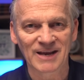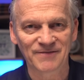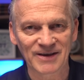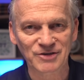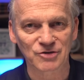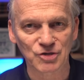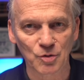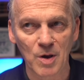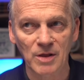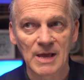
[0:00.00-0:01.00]
investors. So
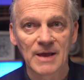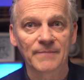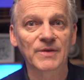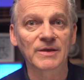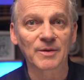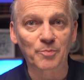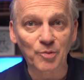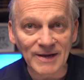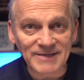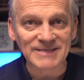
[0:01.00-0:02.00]
while the
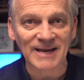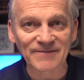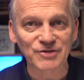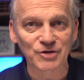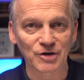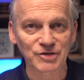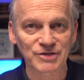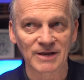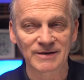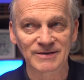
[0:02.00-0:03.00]
prices have
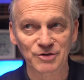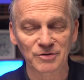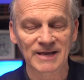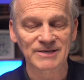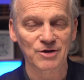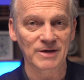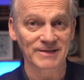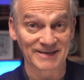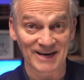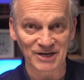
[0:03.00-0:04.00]
surged and certainly has caught
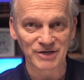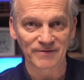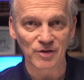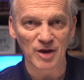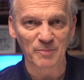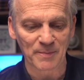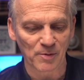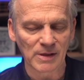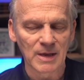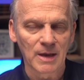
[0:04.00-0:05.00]
the attention of a lot of
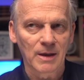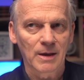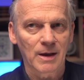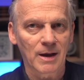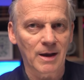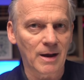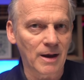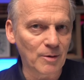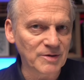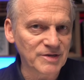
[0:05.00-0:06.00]
people,
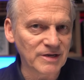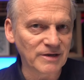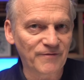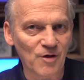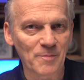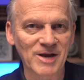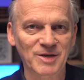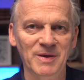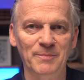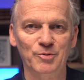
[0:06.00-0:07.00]
I always think you default back
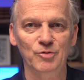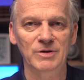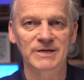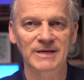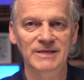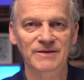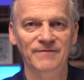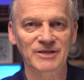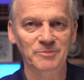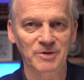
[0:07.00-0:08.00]
to being prudent, and these
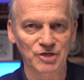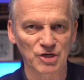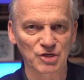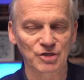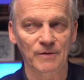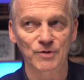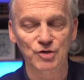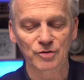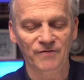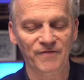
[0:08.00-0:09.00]
investment decisions
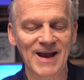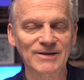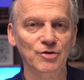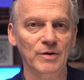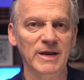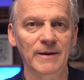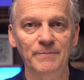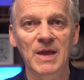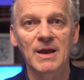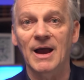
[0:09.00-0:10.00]
should factor
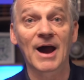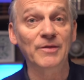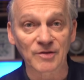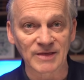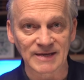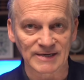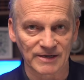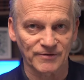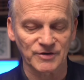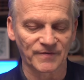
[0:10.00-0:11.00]
in other things like
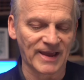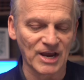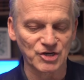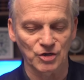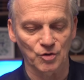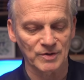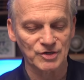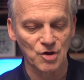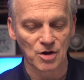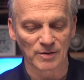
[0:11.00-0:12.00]
diversification, your
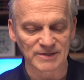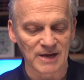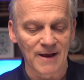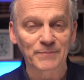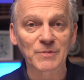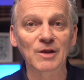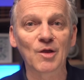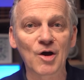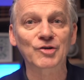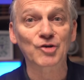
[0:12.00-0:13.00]
risk tolerance, the
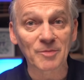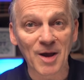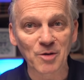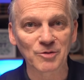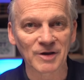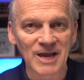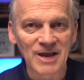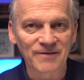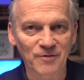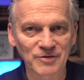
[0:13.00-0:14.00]
long-term outlook
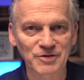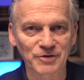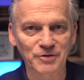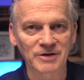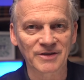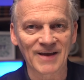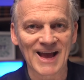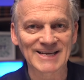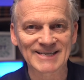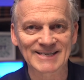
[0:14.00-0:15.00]
for these alternative
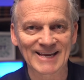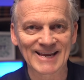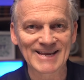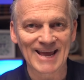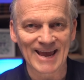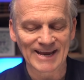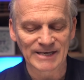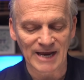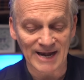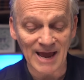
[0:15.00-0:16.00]
assets in a
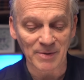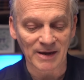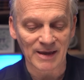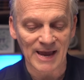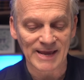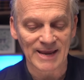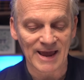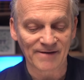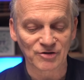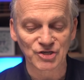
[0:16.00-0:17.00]
dynamic and
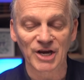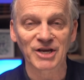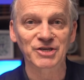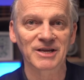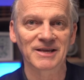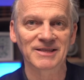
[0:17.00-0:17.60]
ever-changing